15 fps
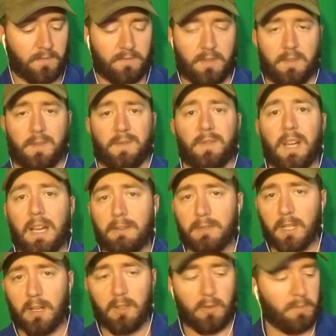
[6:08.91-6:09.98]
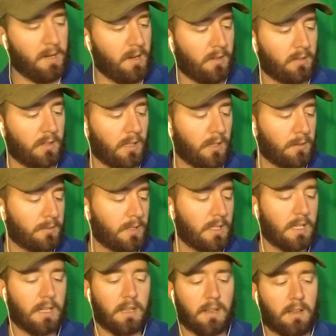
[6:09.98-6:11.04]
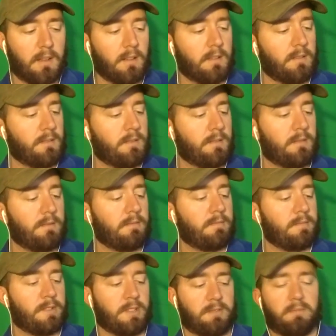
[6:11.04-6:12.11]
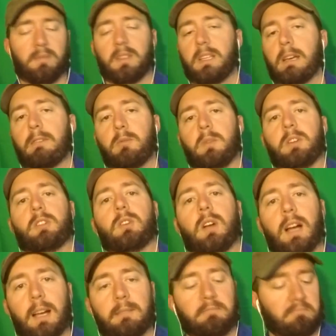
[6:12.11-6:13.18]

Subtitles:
a $5 pair of glove, just give them a try.